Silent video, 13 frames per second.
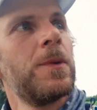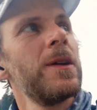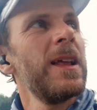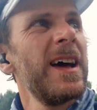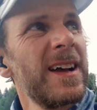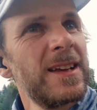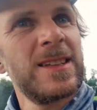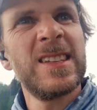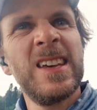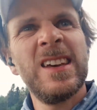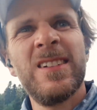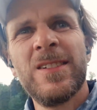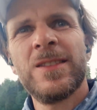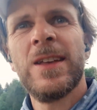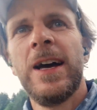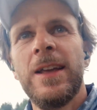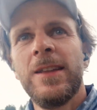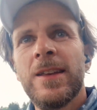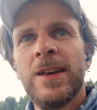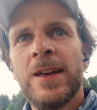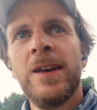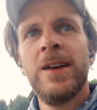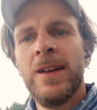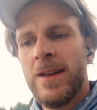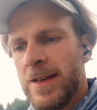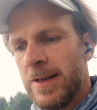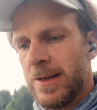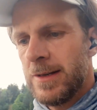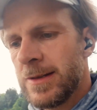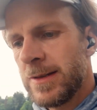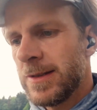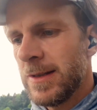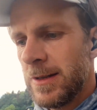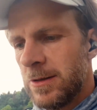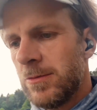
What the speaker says: leg is tight. So